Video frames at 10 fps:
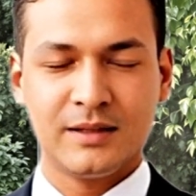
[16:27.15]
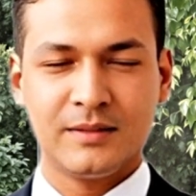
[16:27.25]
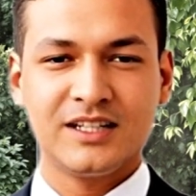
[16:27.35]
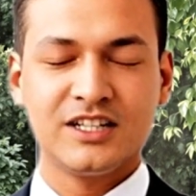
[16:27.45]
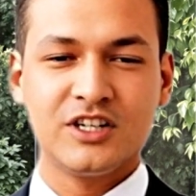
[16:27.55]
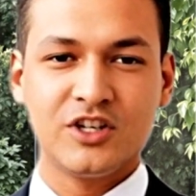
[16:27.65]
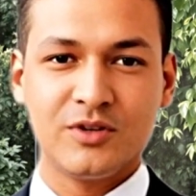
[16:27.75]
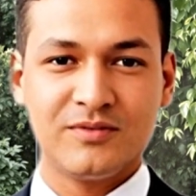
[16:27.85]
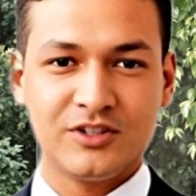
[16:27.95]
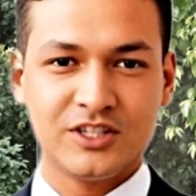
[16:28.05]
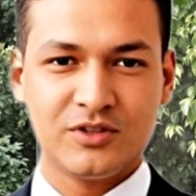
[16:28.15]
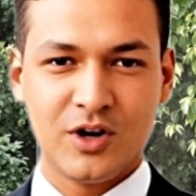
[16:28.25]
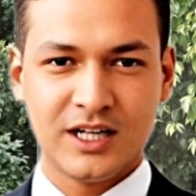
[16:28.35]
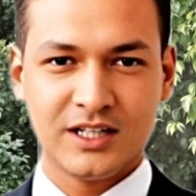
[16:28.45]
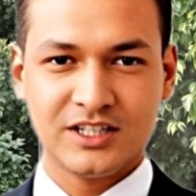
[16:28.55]
This acute versus
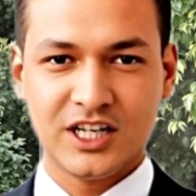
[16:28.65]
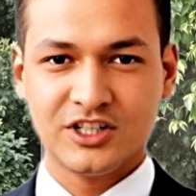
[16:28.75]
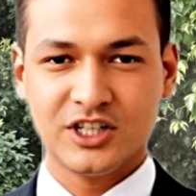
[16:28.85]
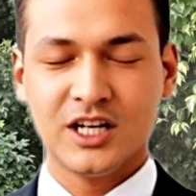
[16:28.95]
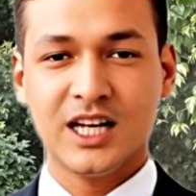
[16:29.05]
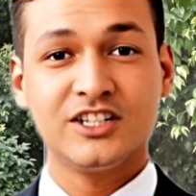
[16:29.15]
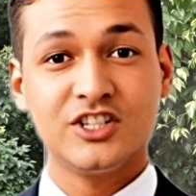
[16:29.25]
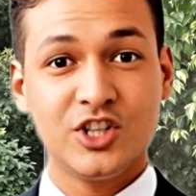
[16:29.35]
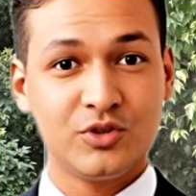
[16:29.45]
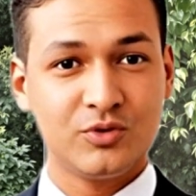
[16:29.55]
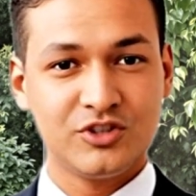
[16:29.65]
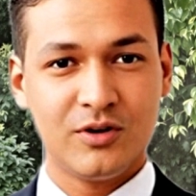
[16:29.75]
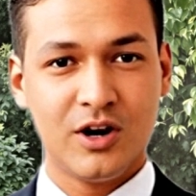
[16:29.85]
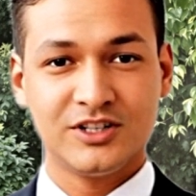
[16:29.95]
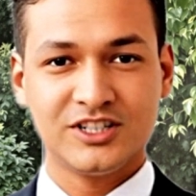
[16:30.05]
chronic distinction is huge
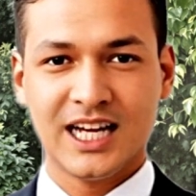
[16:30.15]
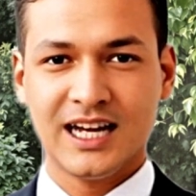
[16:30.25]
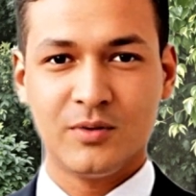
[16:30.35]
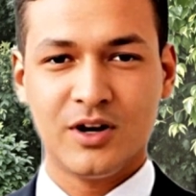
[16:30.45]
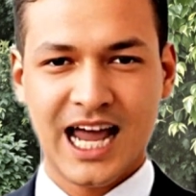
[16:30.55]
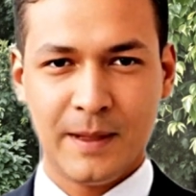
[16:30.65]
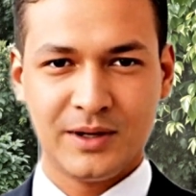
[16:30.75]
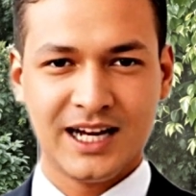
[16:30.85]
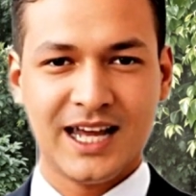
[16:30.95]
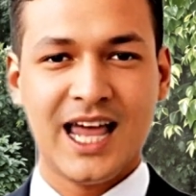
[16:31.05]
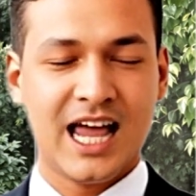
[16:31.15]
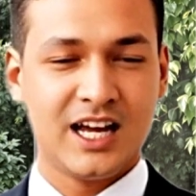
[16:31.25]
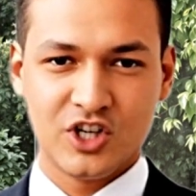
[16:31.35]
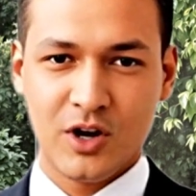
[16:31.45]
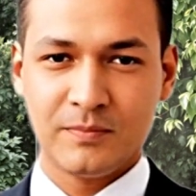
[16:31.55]
for understanding what's happening and
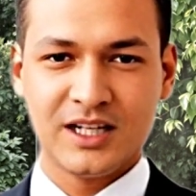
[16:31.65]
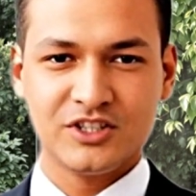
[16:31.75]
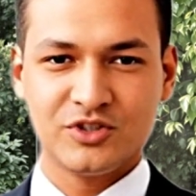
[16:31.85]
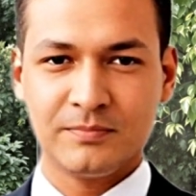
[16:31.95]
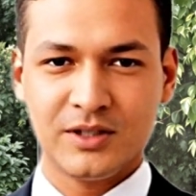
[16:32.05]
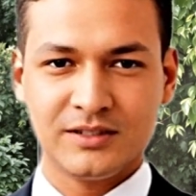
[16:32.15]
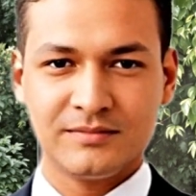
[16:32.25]
determining the treatment.